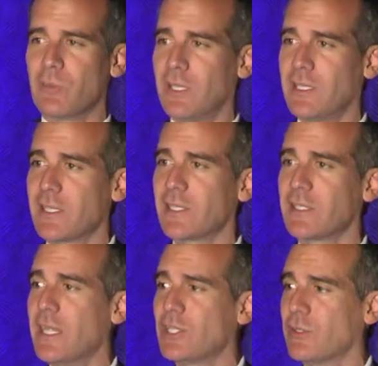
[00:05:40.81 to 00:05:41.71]
community
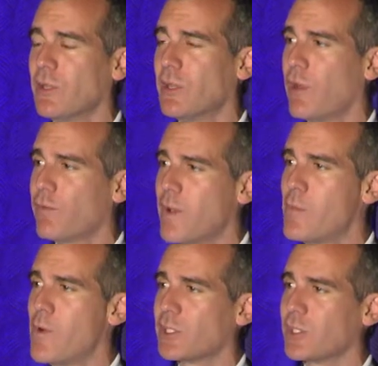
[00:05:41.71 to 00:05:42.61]
designation
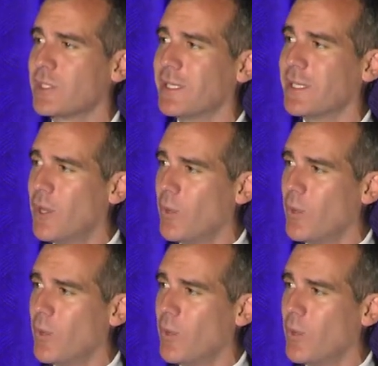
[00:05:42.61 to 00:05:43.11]
from Washington.